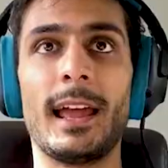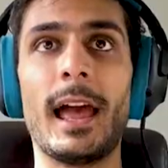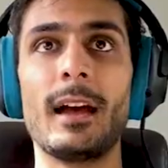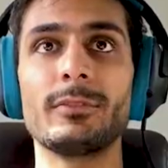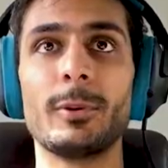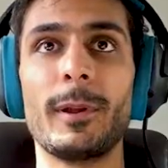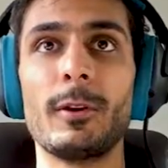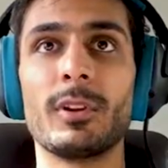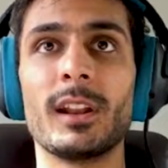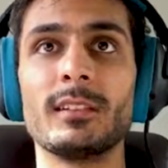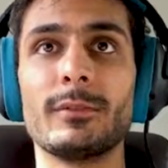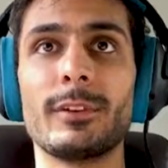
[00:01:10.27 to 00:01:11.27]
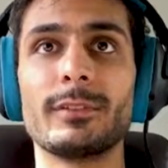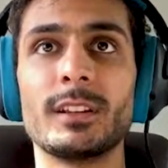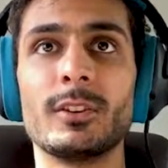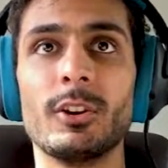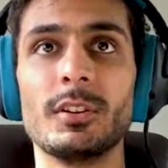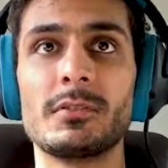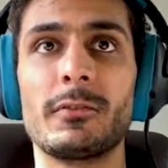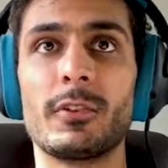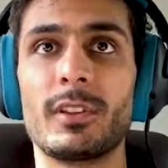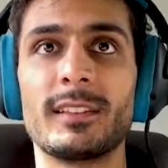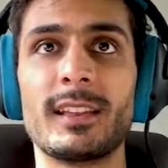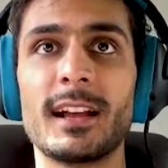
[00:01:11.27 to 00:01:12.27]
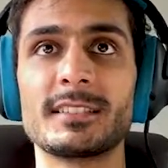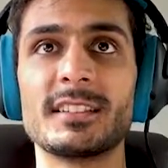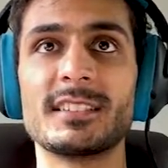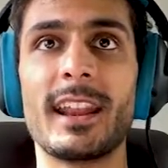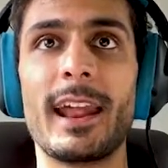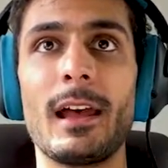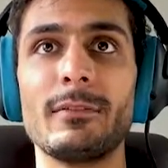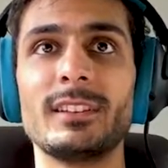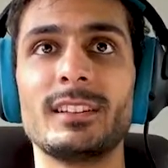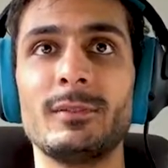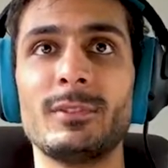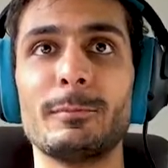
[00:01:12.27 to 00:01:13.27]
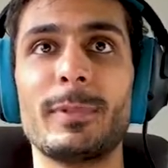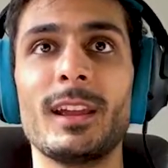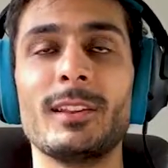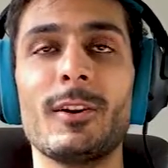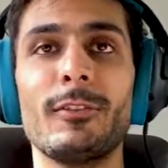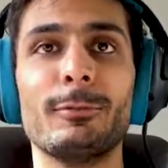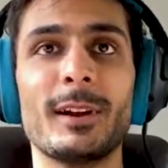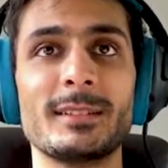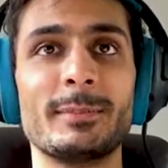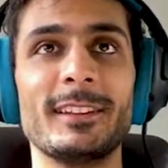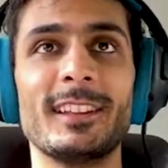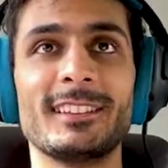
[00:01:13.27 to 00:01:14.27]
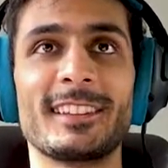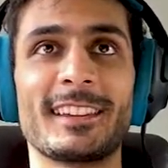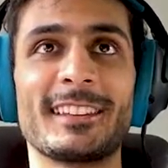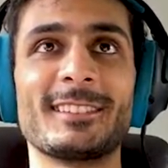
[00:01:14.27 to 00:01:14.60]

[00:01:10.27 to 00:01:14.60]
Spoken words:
have to pay $150 for the taxes and I haven't even paid off my speeding ticket.